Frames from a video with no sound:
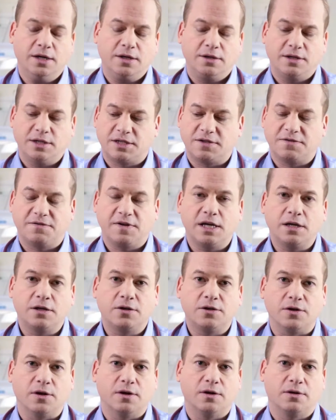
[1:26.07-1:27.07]
the
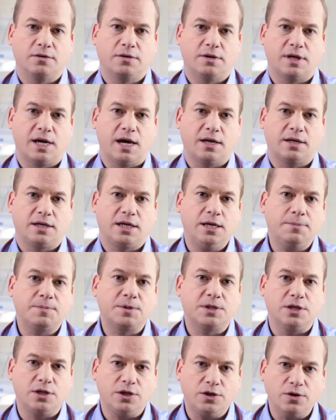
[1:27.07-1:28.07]
sphincter that keeps
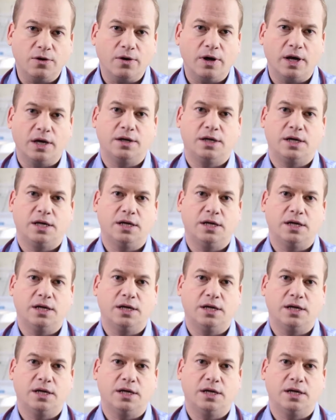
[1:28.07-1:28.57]
the urine